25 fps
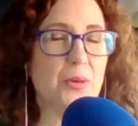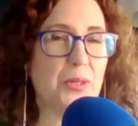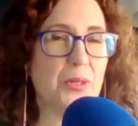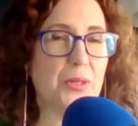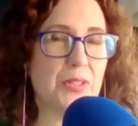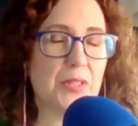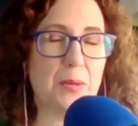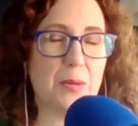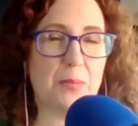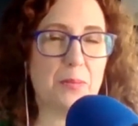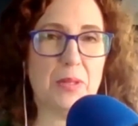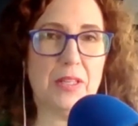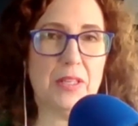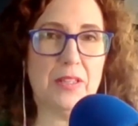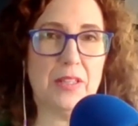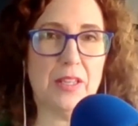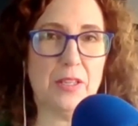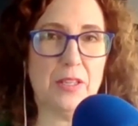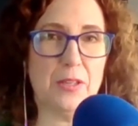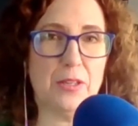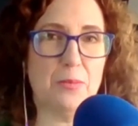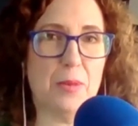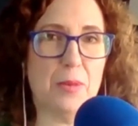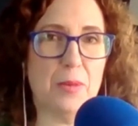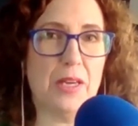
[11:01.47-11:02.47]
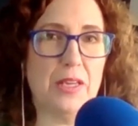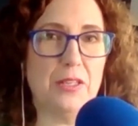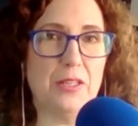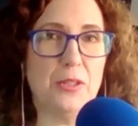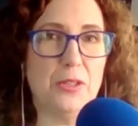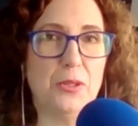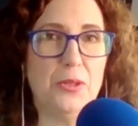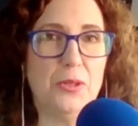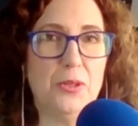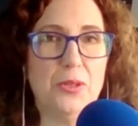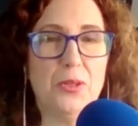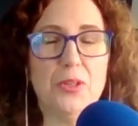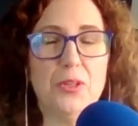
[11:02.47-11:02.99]
or something that you might
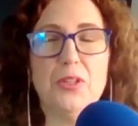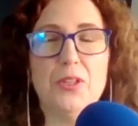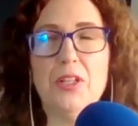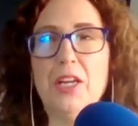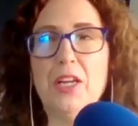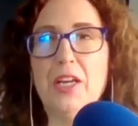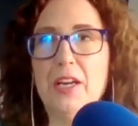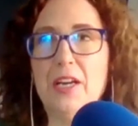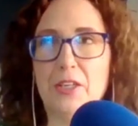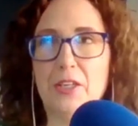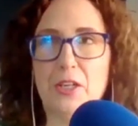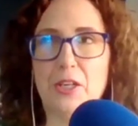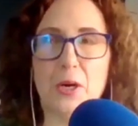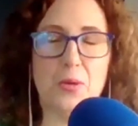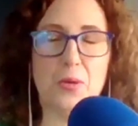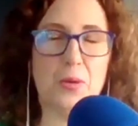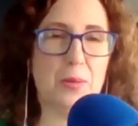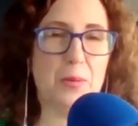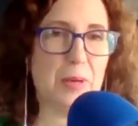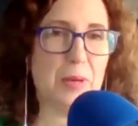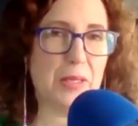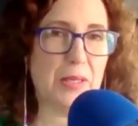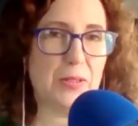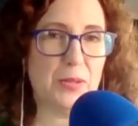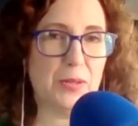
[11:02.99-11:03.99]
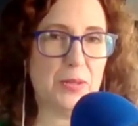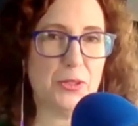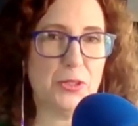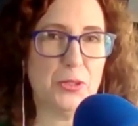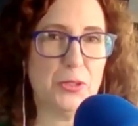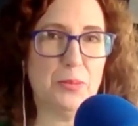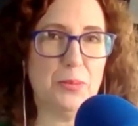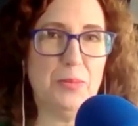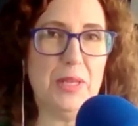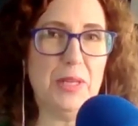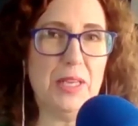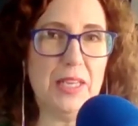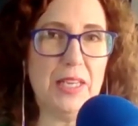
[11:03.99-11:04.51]
Google, go on my
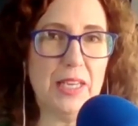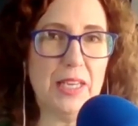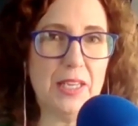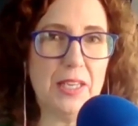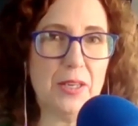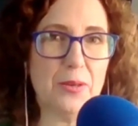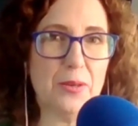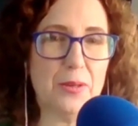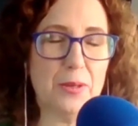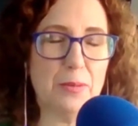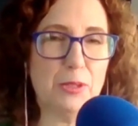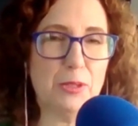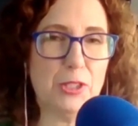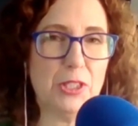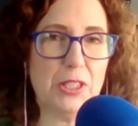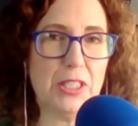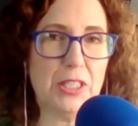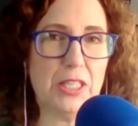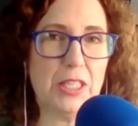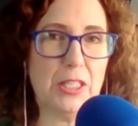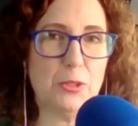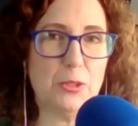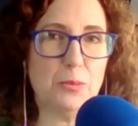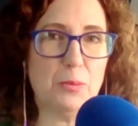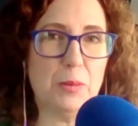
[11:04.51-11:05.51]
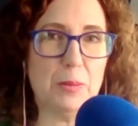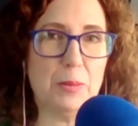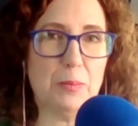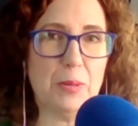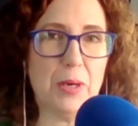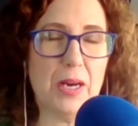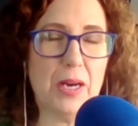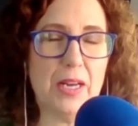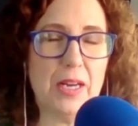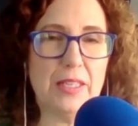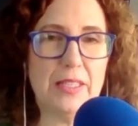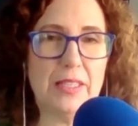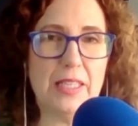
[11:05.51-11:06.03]
social media at OMG Teach Me
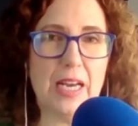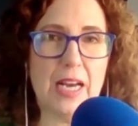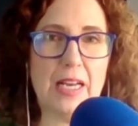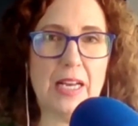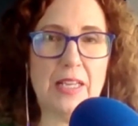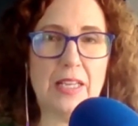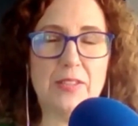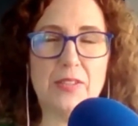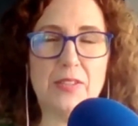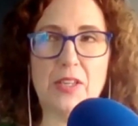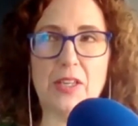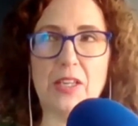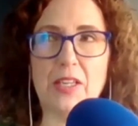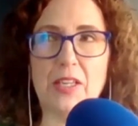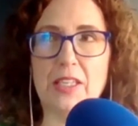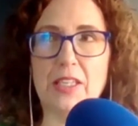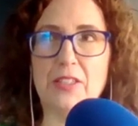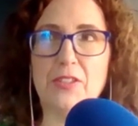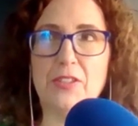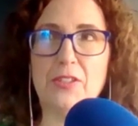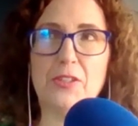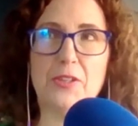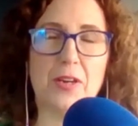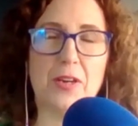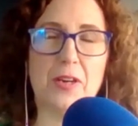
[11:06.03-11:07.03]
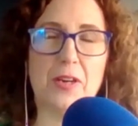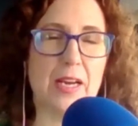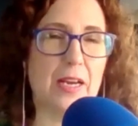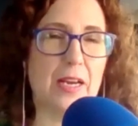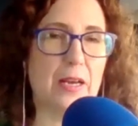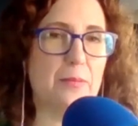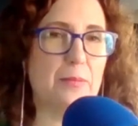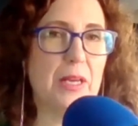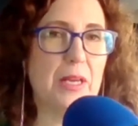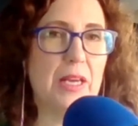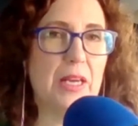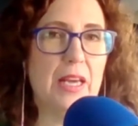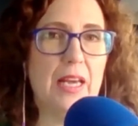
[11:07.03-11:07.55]
Podcast on
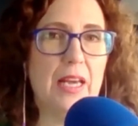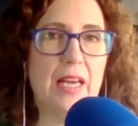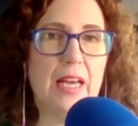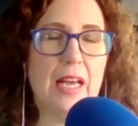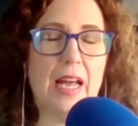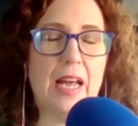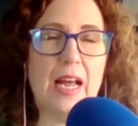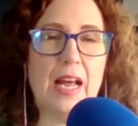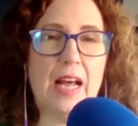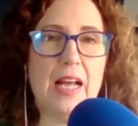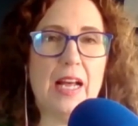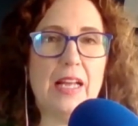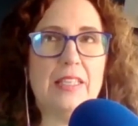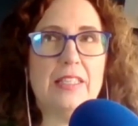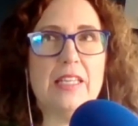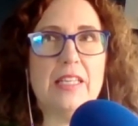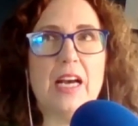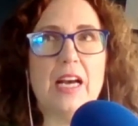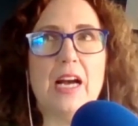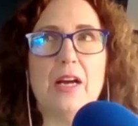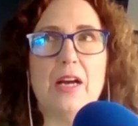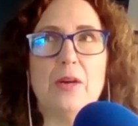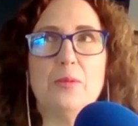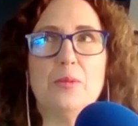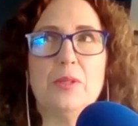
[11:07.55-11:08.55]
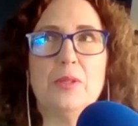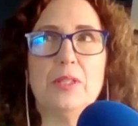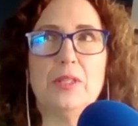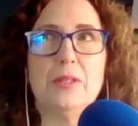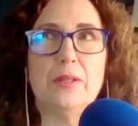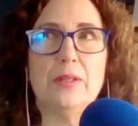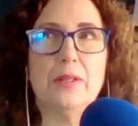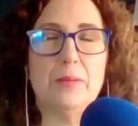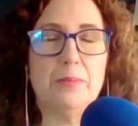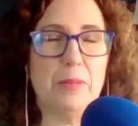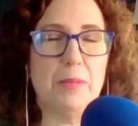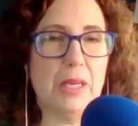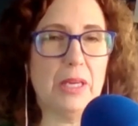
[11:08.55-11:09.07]
Instagram, and I
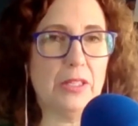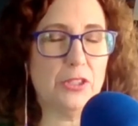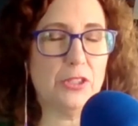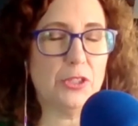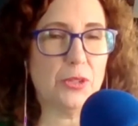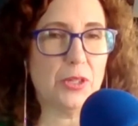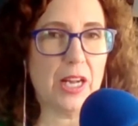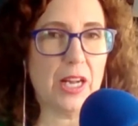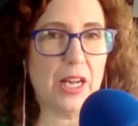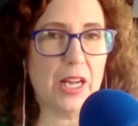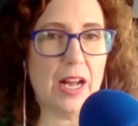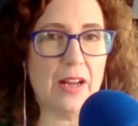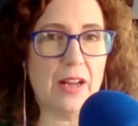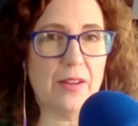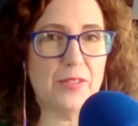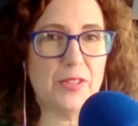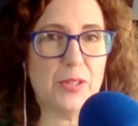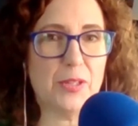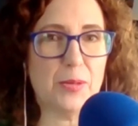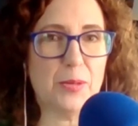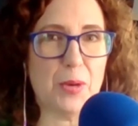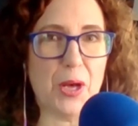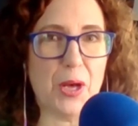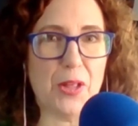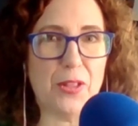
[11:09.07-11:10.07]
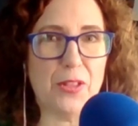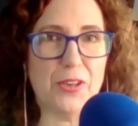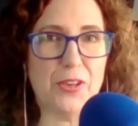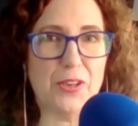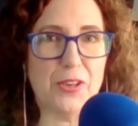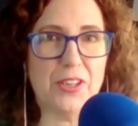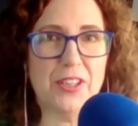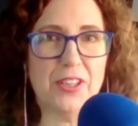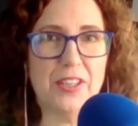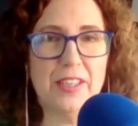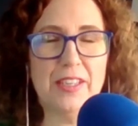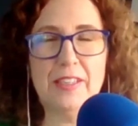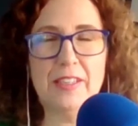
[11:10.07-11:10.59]
will make sure to have some
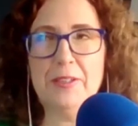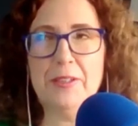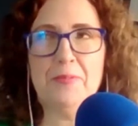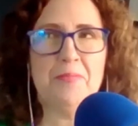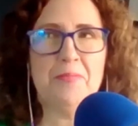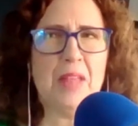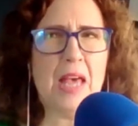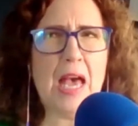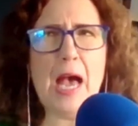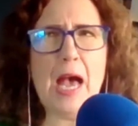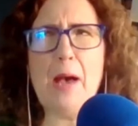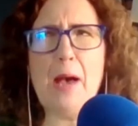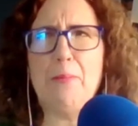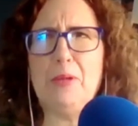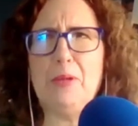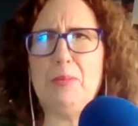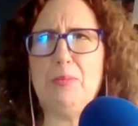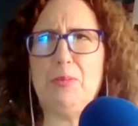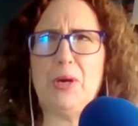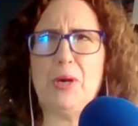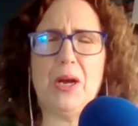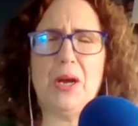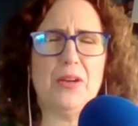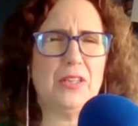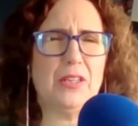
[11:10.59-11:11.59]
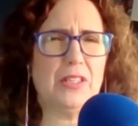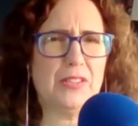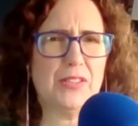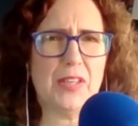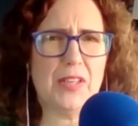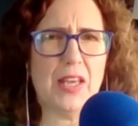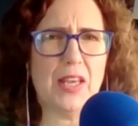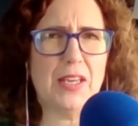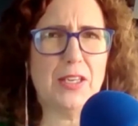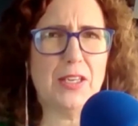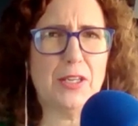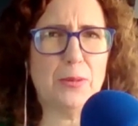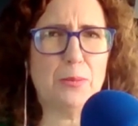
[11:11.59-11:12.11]
other happy, proud,
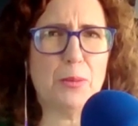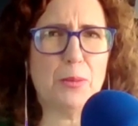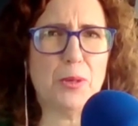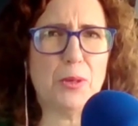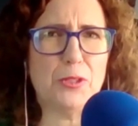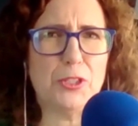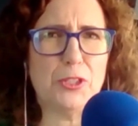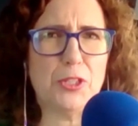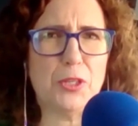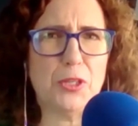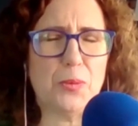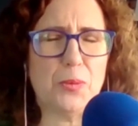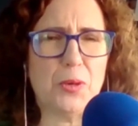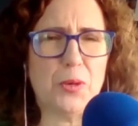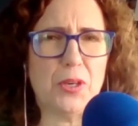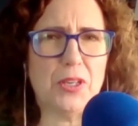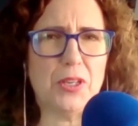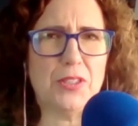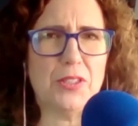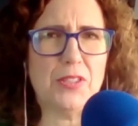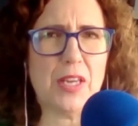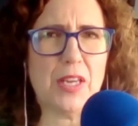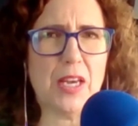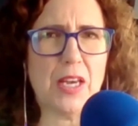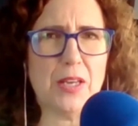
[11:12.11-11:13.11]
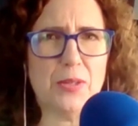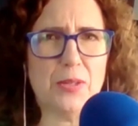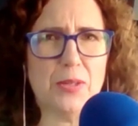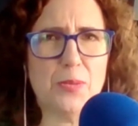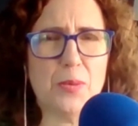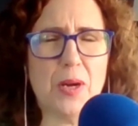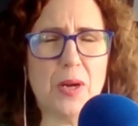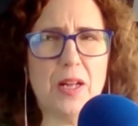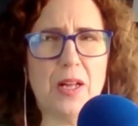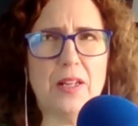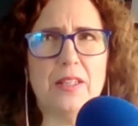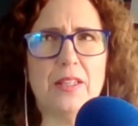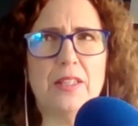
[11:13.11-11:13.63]
excited emotion words as
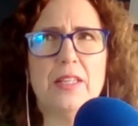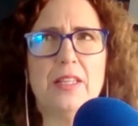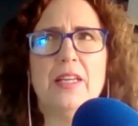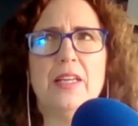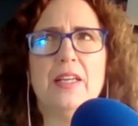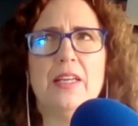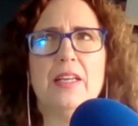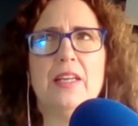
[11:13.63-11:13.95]
well.